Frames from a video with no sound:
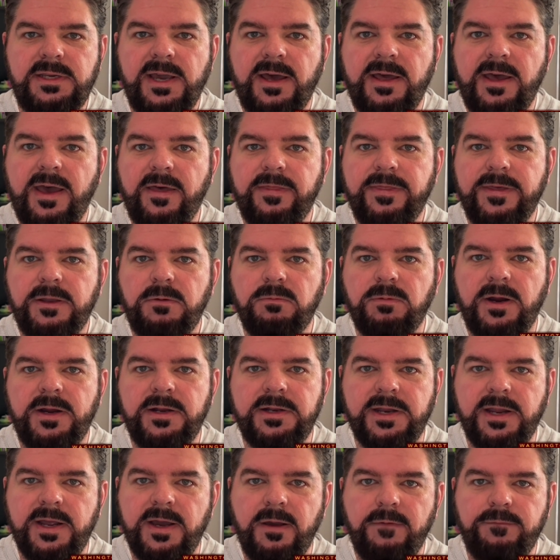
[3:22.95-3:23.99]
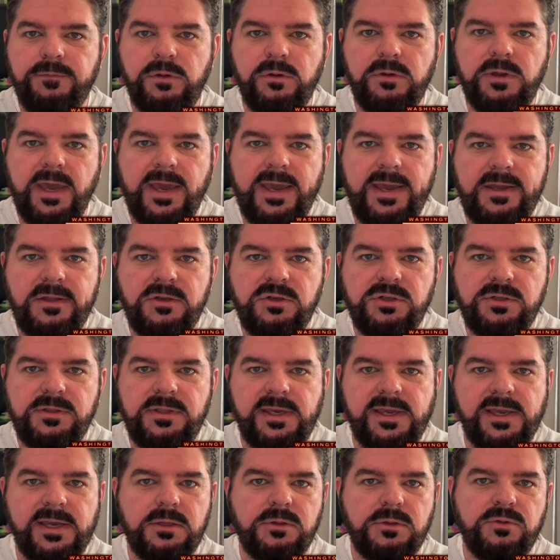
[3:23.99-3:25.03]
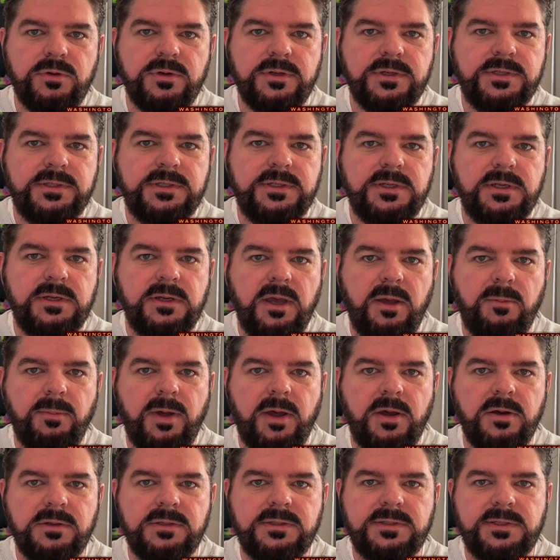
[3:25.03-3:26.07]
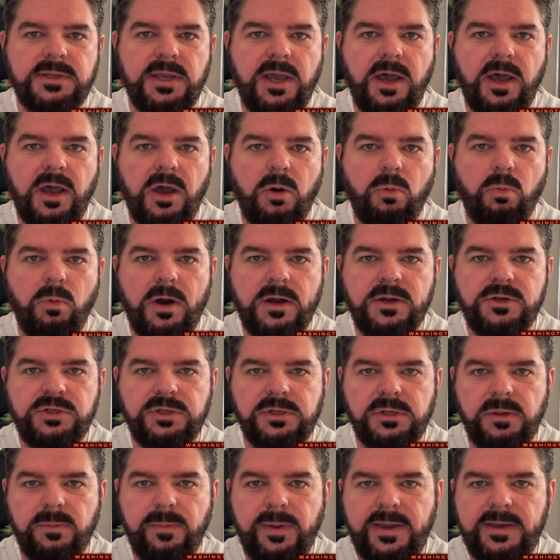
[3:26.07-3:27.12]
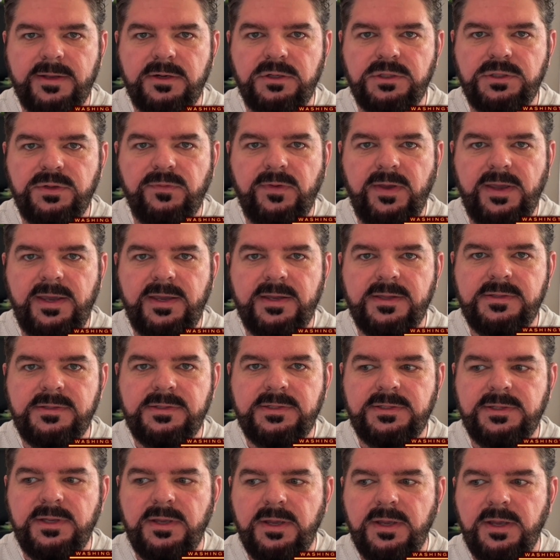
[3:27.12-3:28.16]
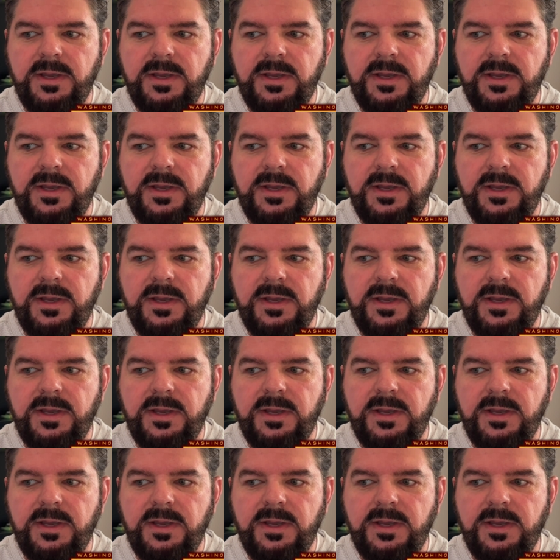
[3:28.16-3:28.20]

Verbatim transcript: I, I, think right now, if you gauge the interest amongst uh, Washington Commanders fans,